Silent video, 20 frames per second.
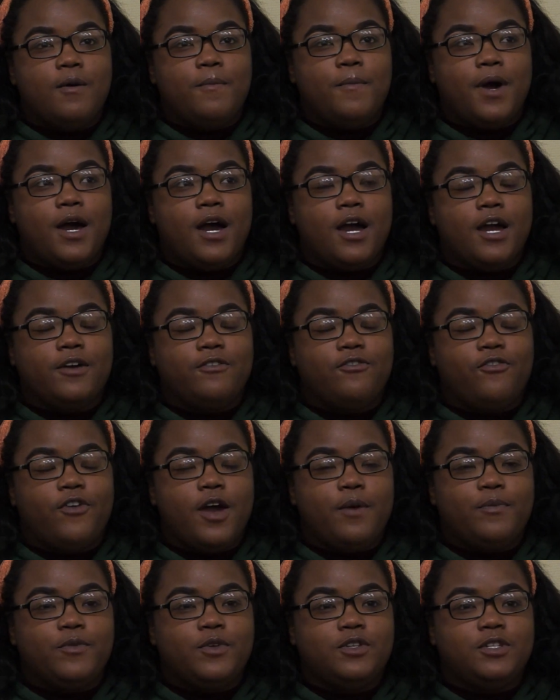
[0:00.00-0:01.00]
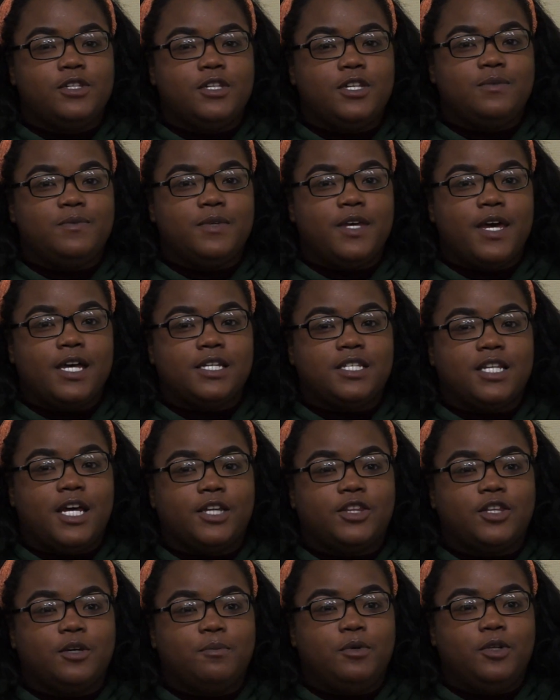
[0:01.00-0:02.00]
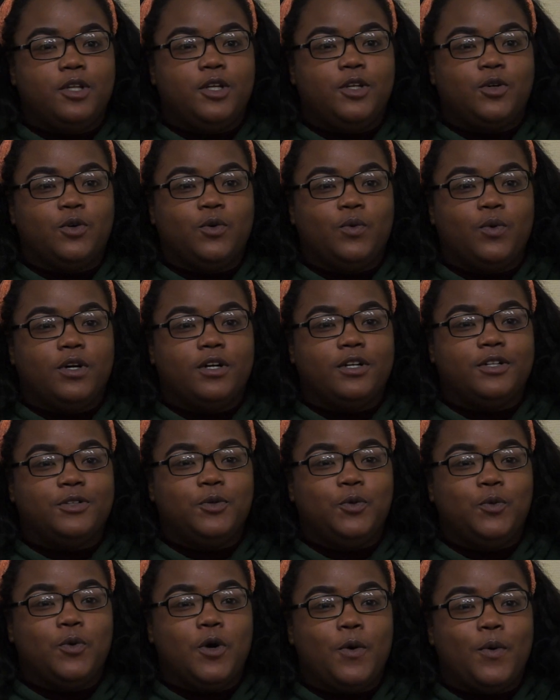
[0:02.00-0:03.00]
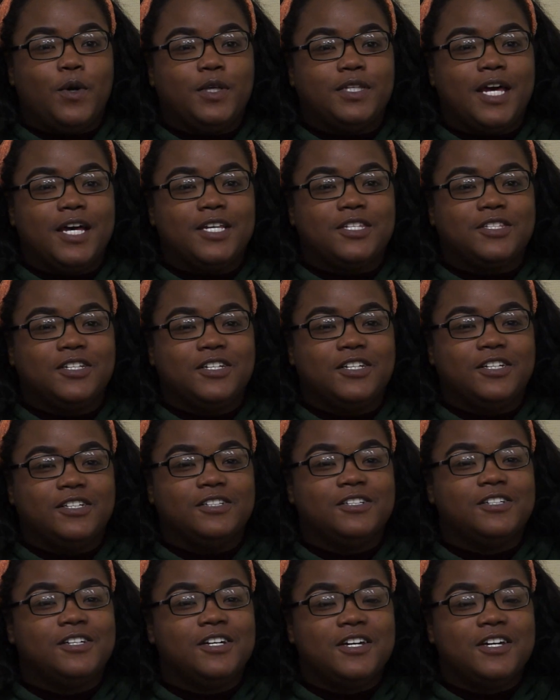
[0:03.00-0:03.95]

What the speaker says: My family sees me as like the political one who always has to